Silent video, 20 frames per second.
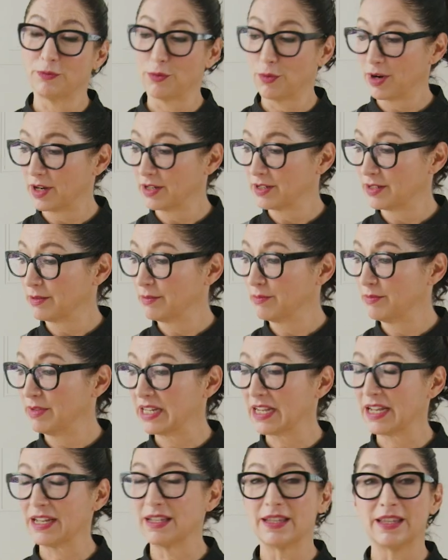for it,
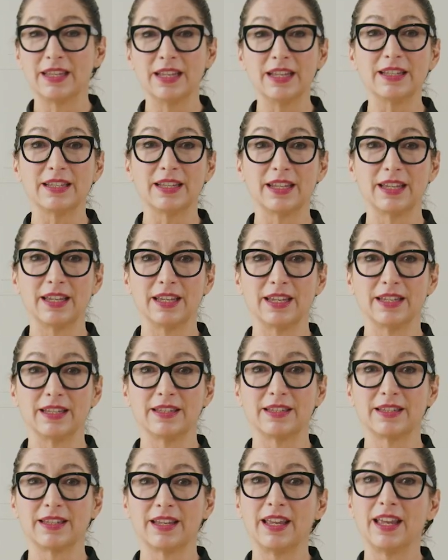because this
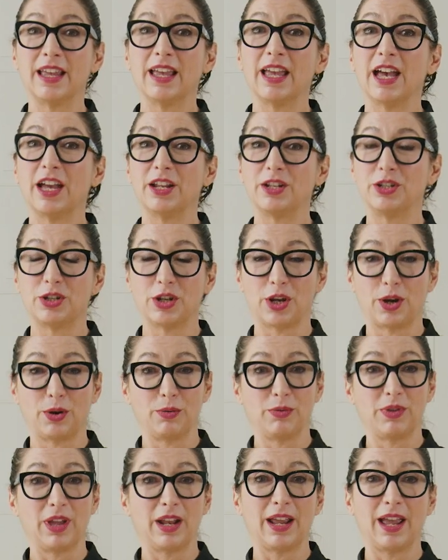is a
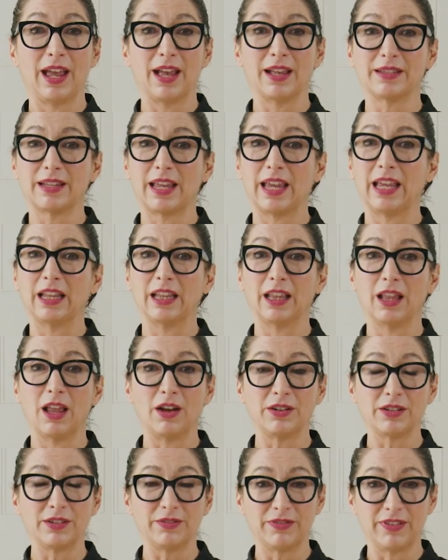dough that has a
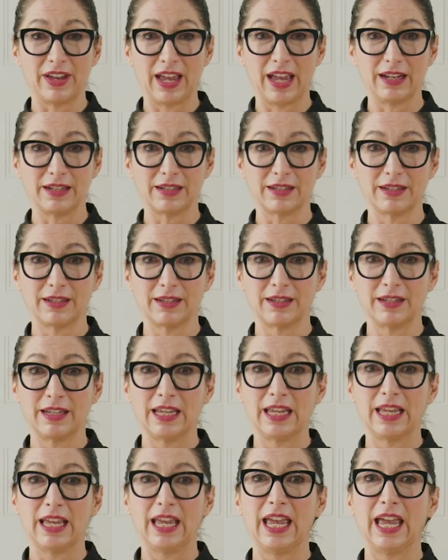lot of fat
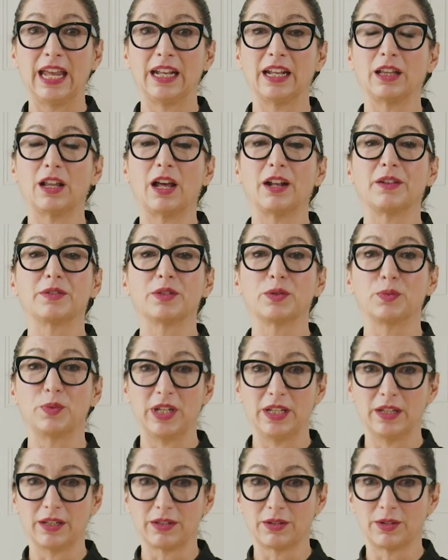and a lot of
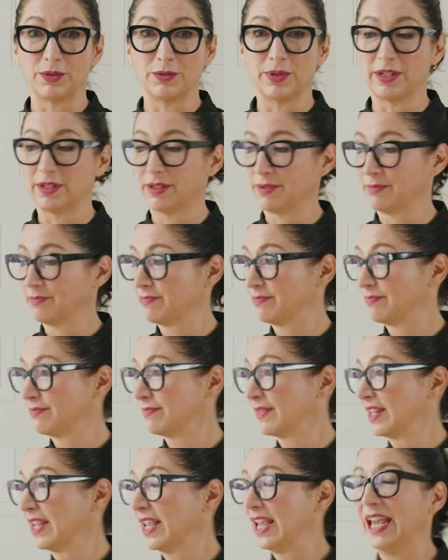sweetness to it.
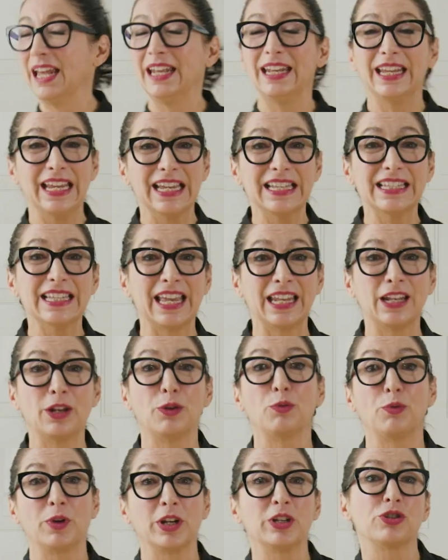It is an
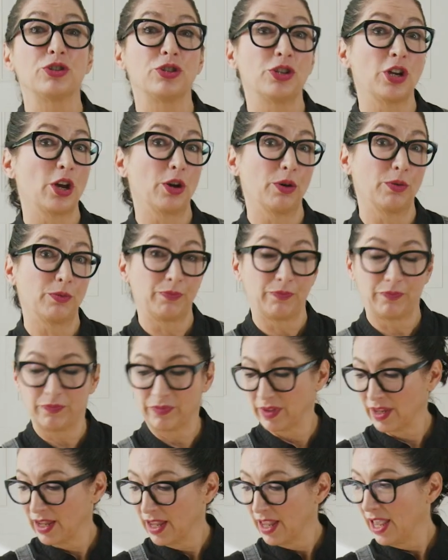enriched dough.
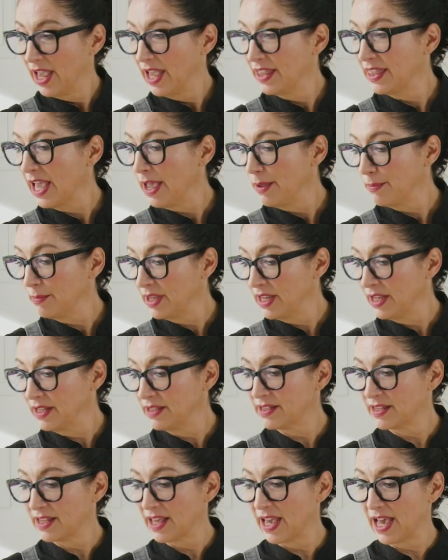And that
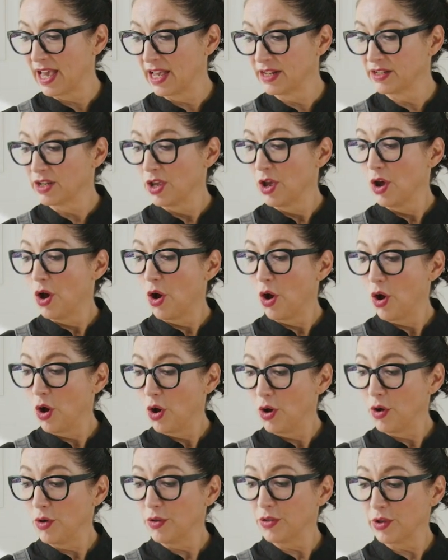means that
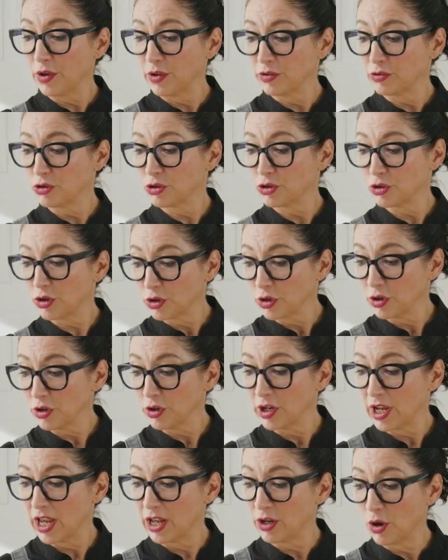all the
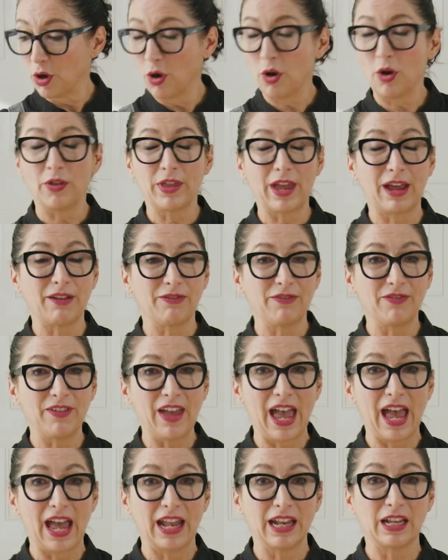sugar and all that
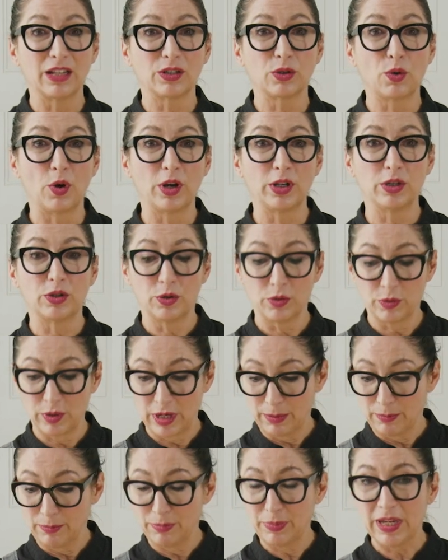fat is going to
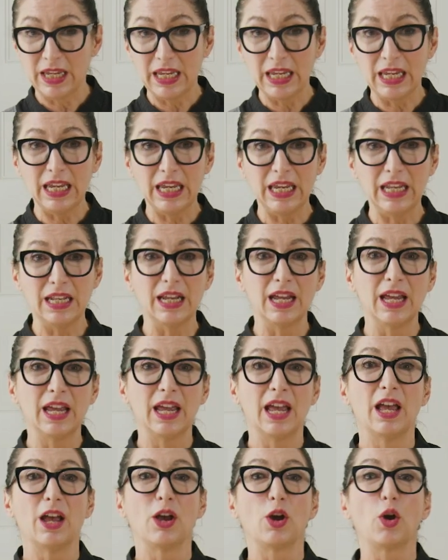impede
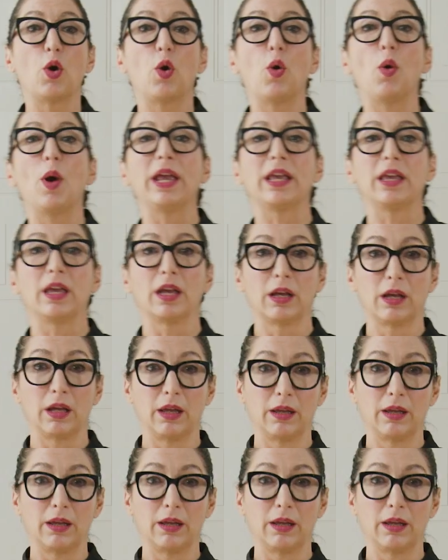quick